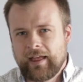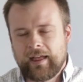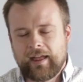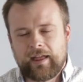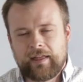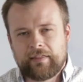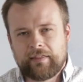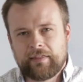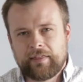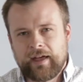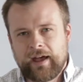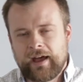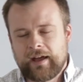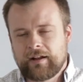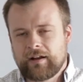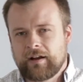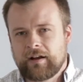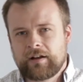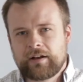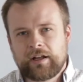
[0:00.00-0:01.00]
And
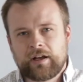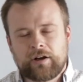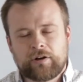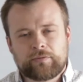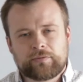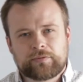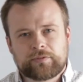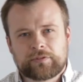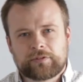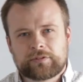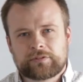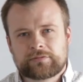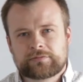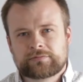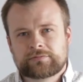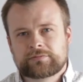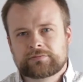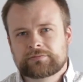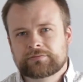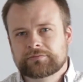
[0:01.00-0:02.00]
that unhelpful
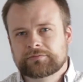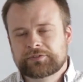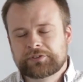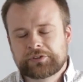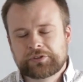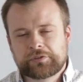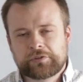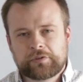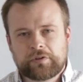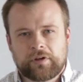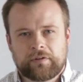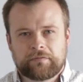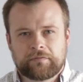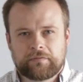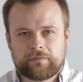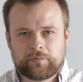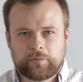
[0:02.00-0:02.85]
view of